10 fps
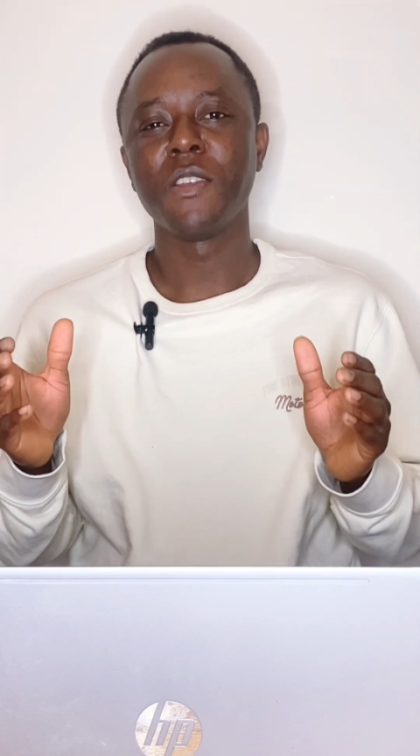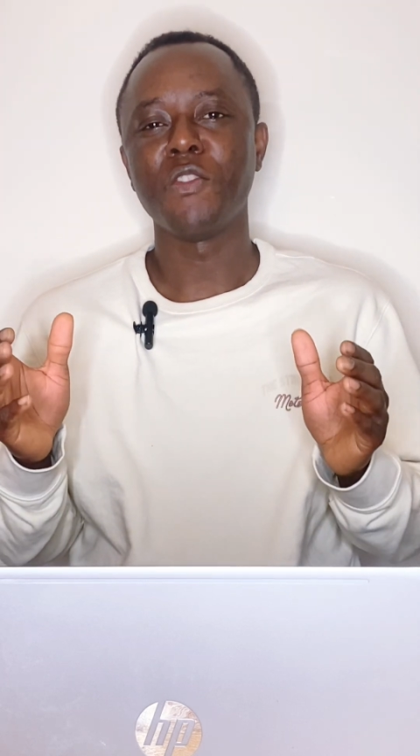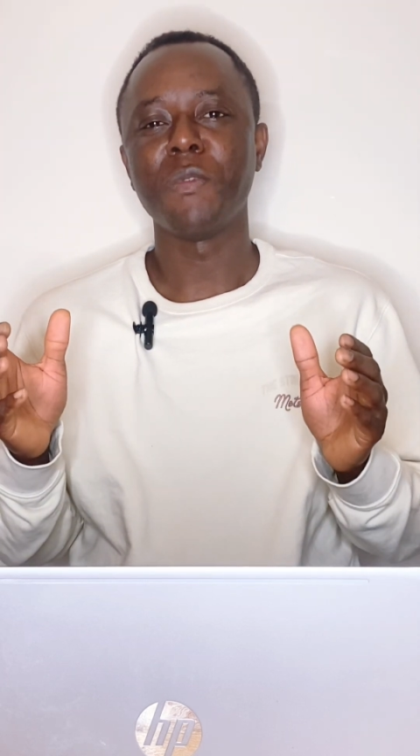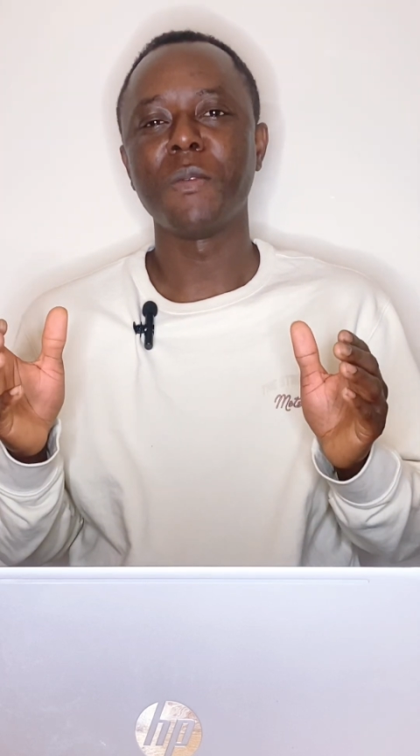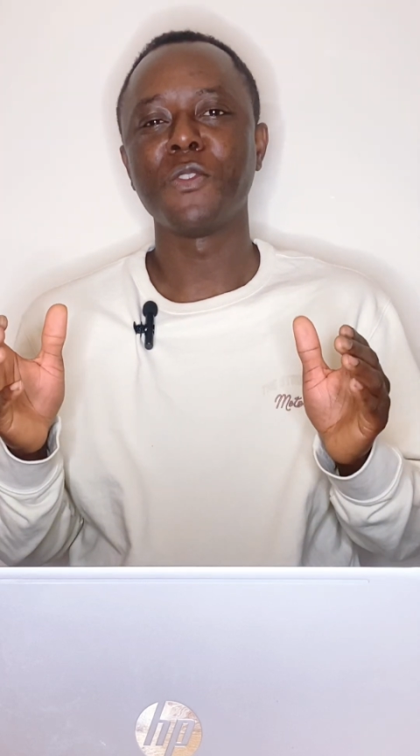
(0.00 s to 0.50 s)

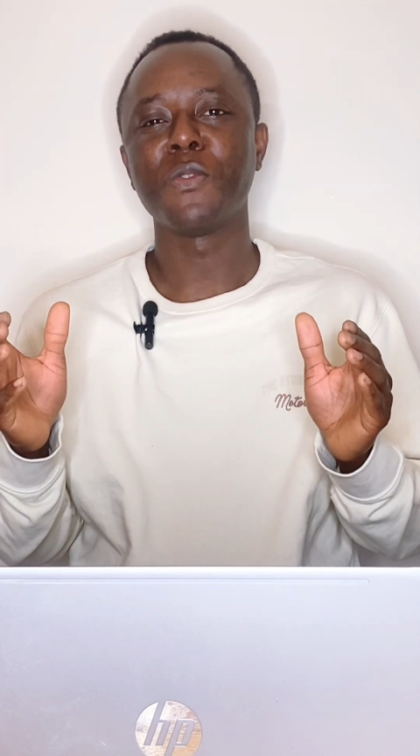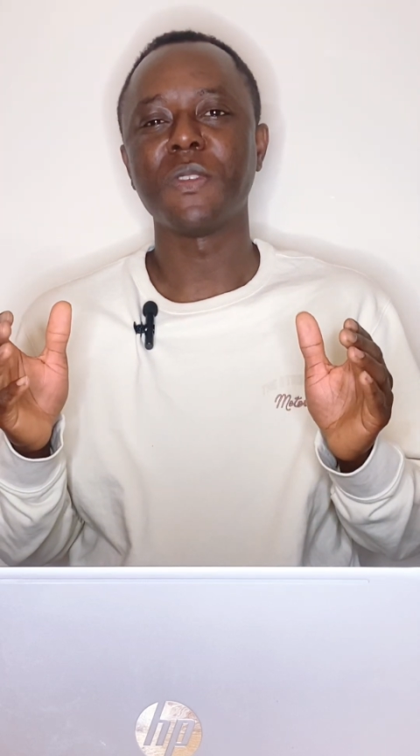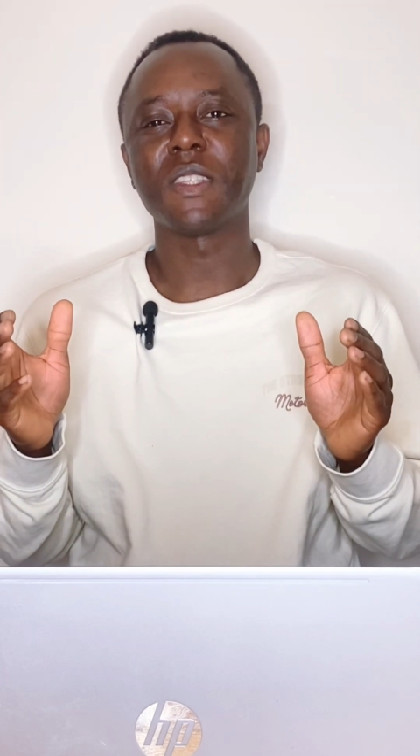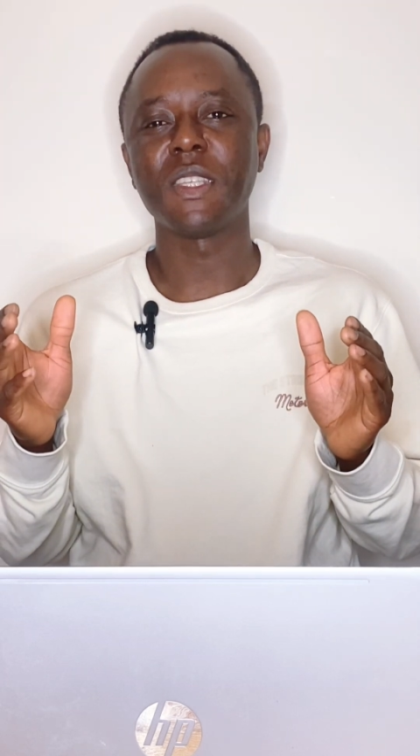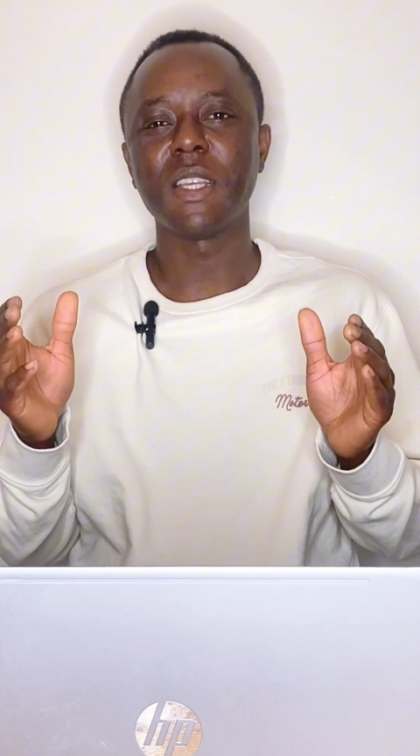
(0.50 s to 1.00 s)
you'll be able to
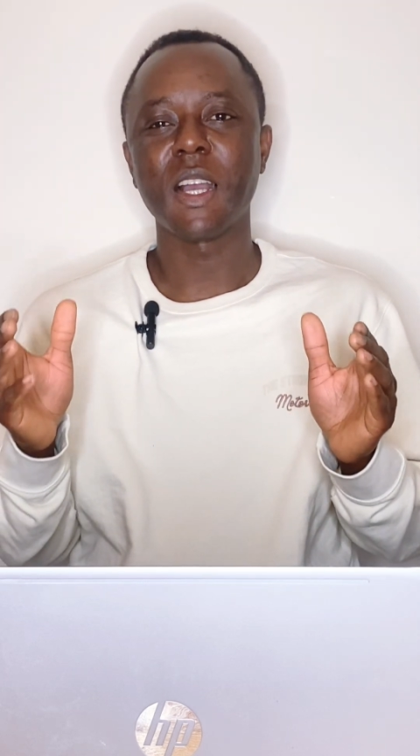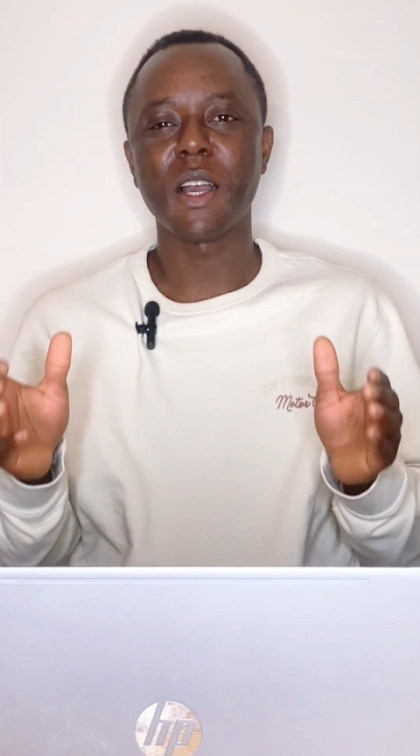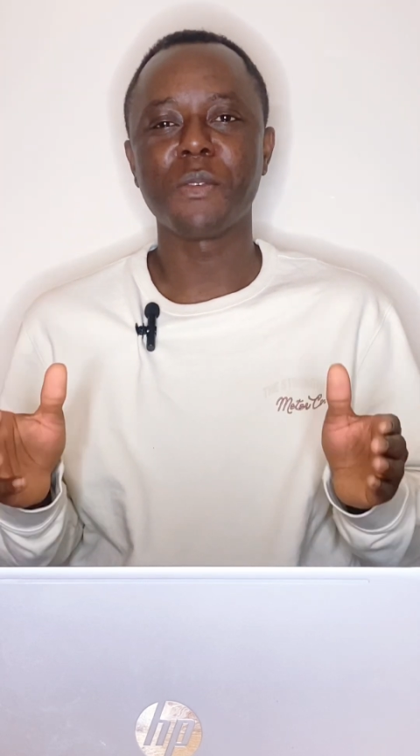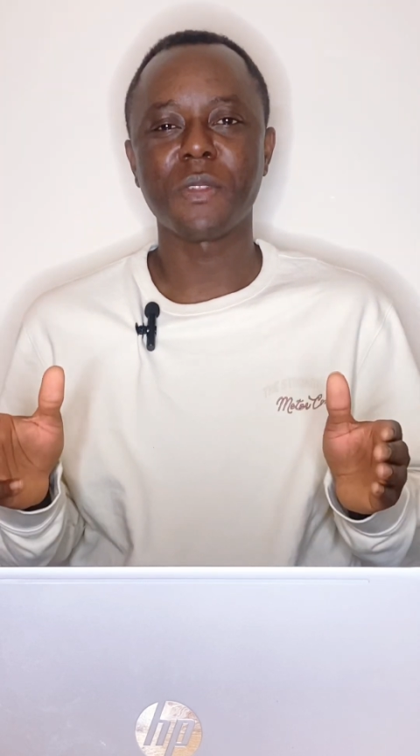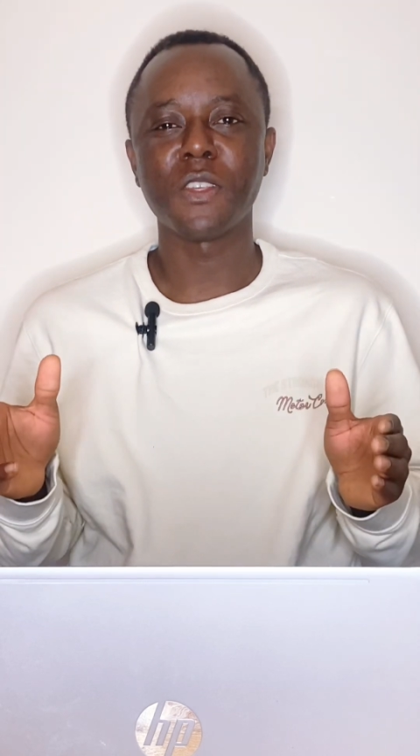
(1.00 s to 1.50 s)
see
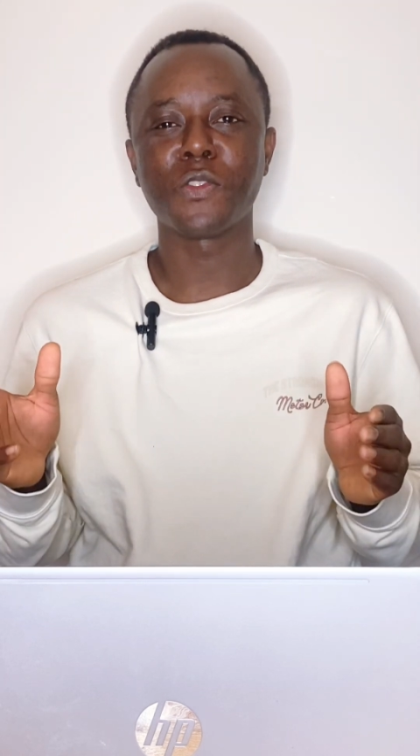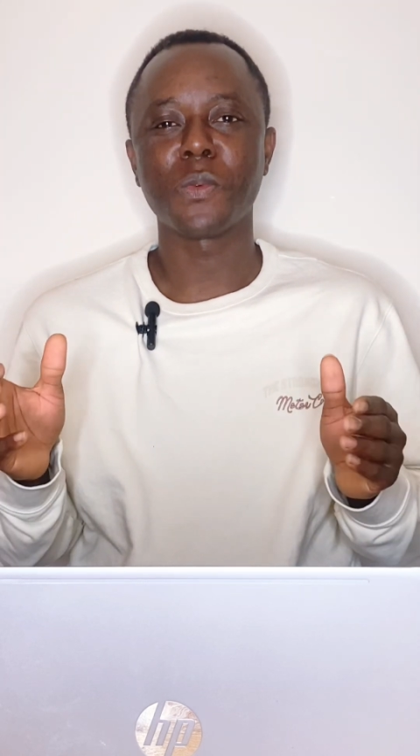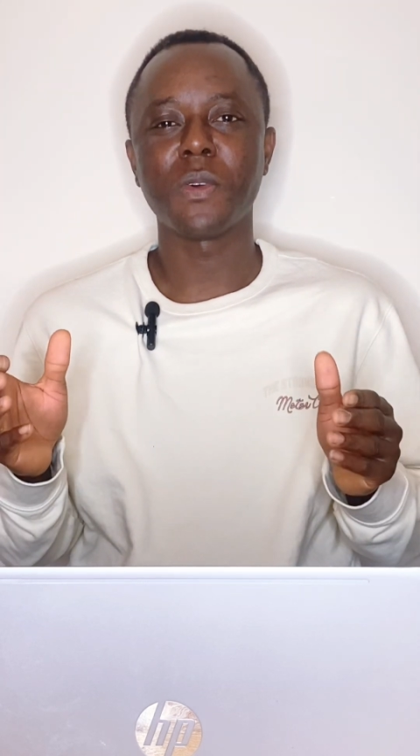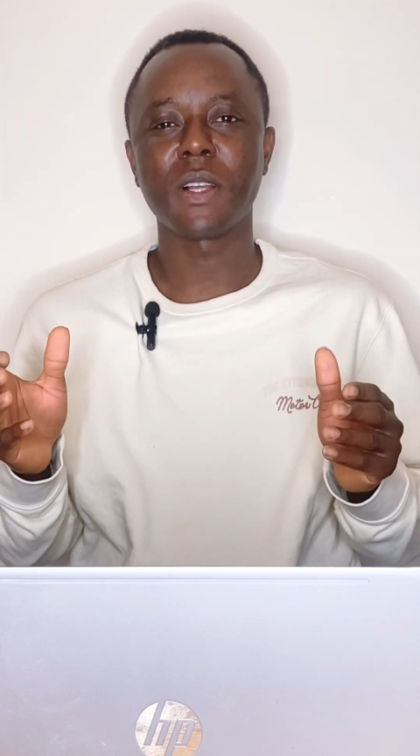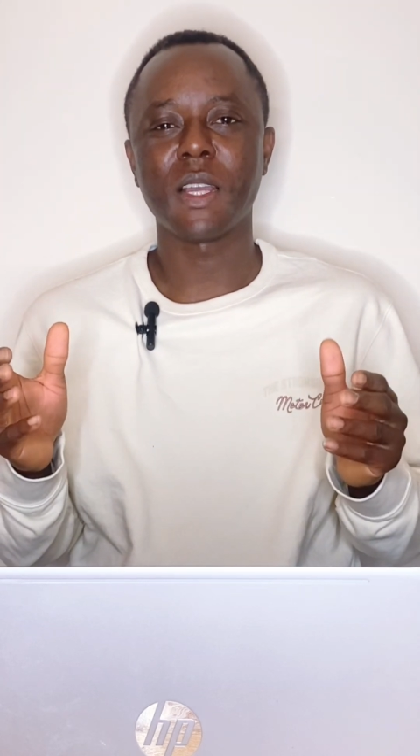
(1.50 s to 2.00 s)
how things
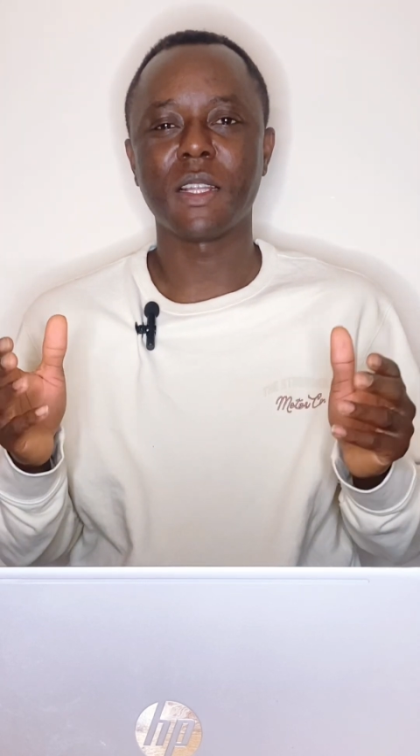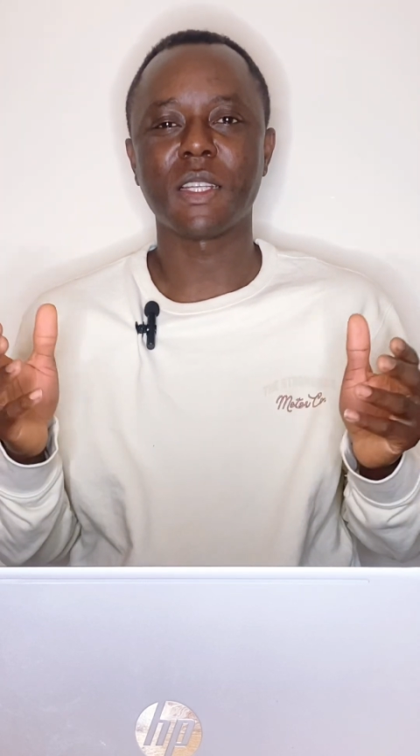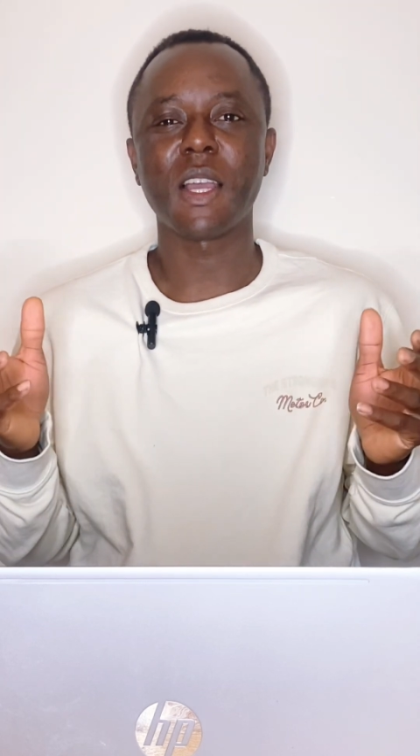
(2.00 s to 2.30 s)
work and